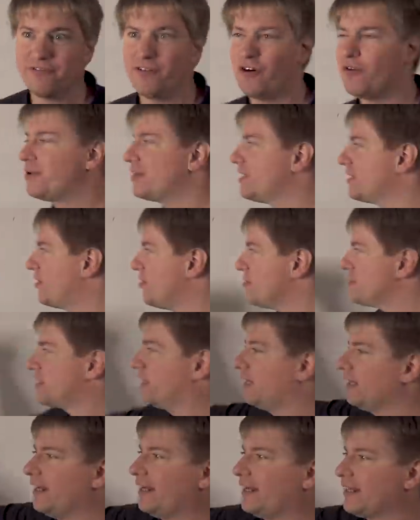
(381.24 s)
forward, it goes
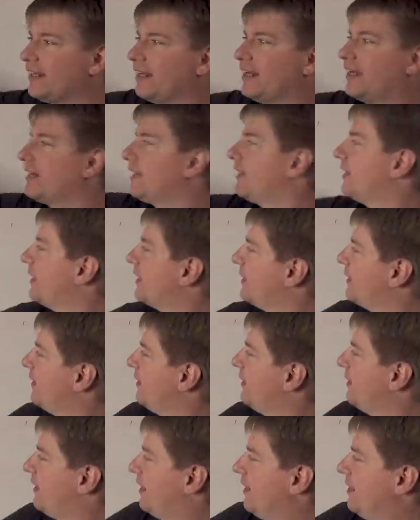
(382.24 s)
click, click, click
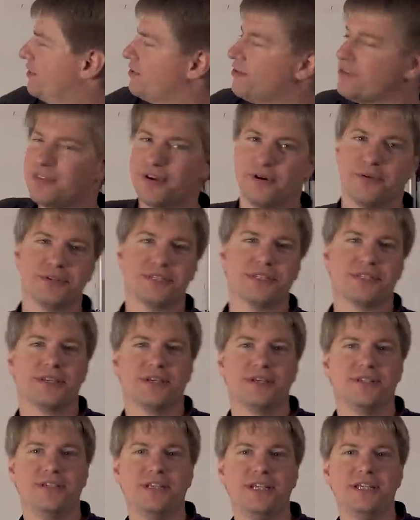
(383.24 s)
into
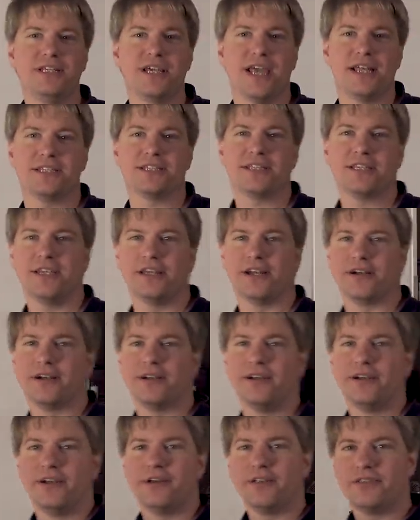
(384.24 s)
those detents here.
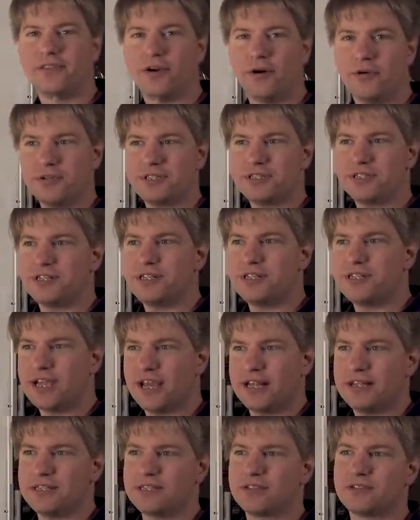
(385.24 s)
Those
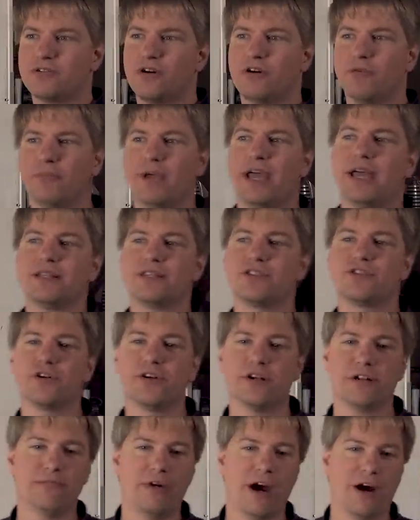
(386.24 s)
detents command
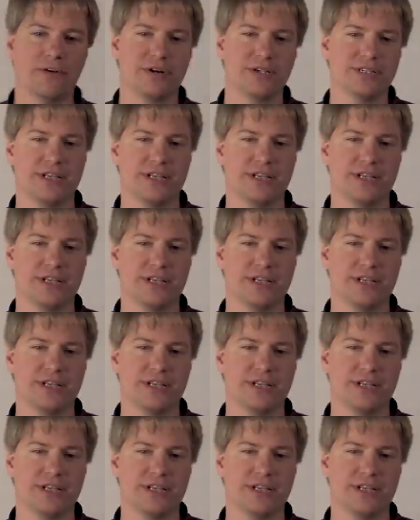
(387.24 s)
certain power